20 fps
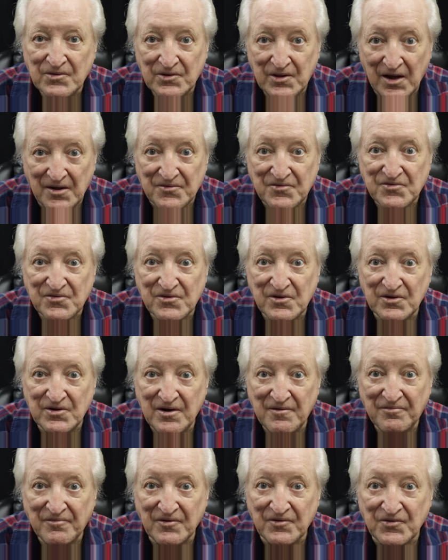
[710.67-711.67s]
That's the
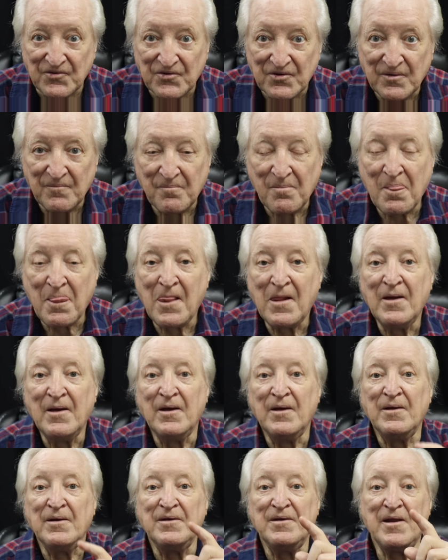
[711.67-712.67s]
difference.
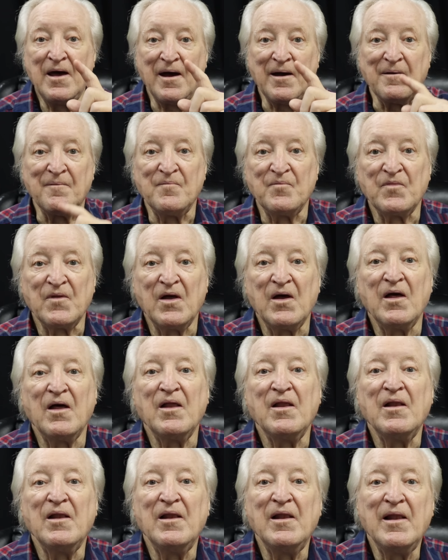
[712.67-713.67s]
Now,
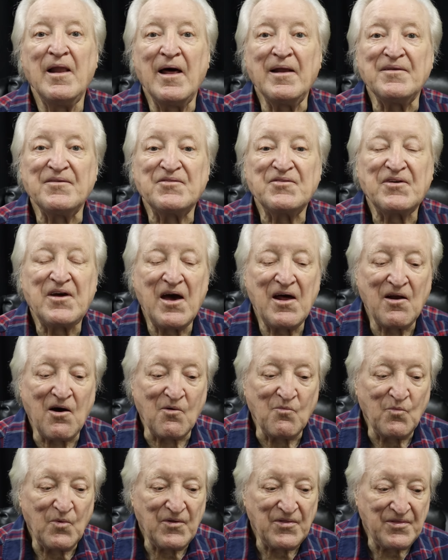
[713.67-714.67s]
let's get
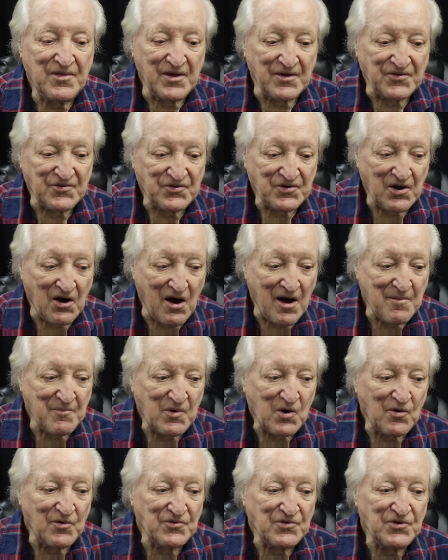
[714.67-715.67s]
on with this. I'm
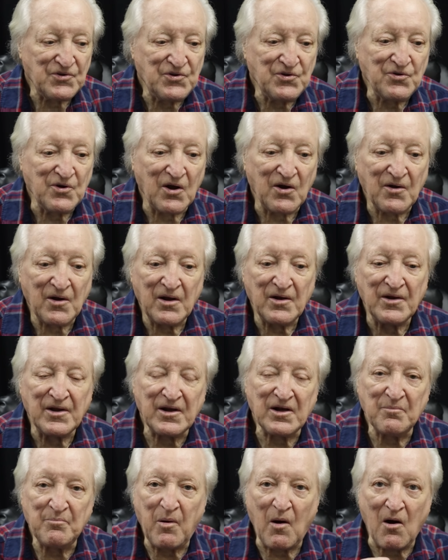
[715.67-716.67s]
going to do a
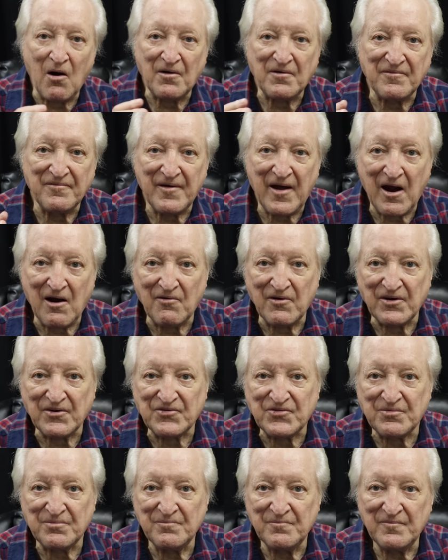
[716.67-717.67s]
little part of
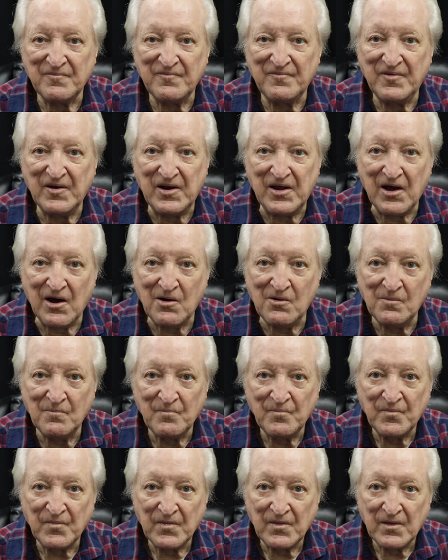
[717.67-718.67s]
Eric's video,
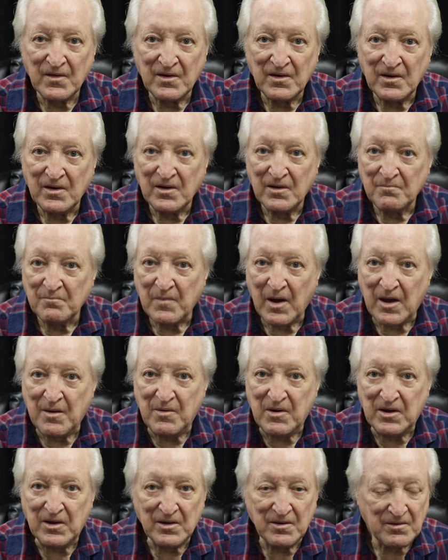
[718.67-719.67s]

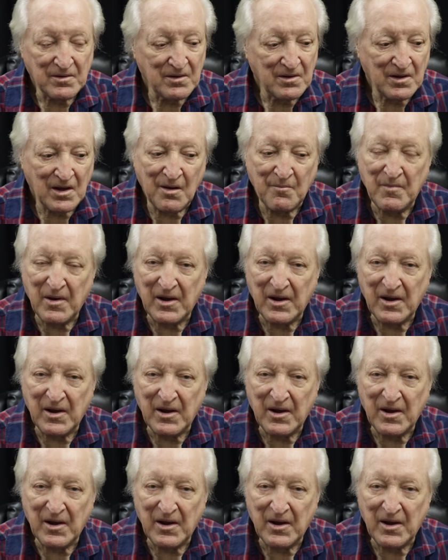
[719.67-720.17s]
maybe a